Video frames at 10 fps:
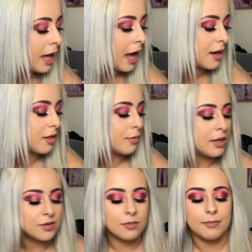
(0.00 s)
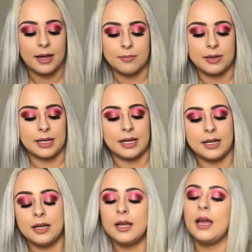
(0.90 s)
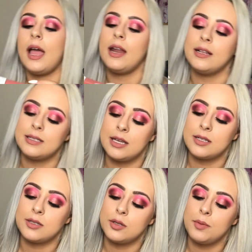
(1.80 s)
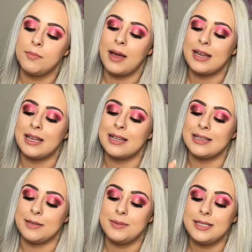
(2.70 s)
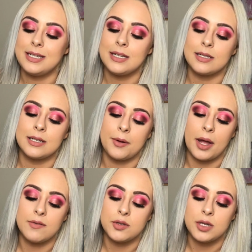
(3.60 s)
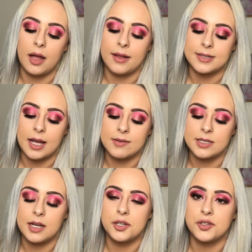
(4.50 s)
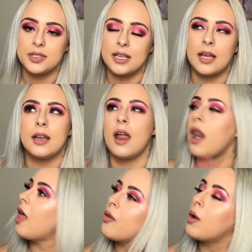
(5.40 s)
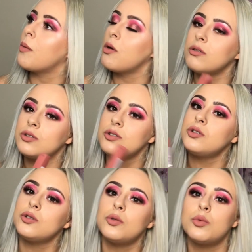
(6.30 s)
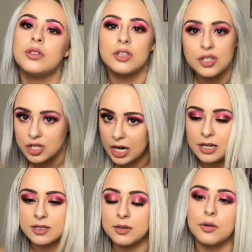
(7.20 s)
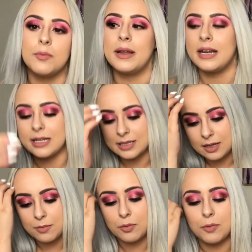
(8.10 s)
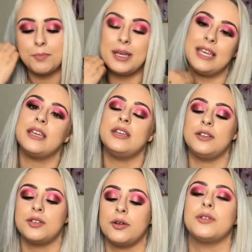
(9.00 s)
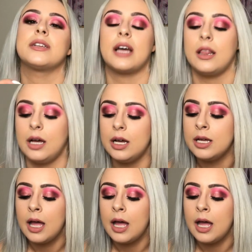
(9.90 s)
Another one is from Maybelline, and it's their Super Matte Ink Lipstick. Now, I have two colors. I have Seductress and another one. I'm not too sure what the shade is called, but it is like a more pinky toned color.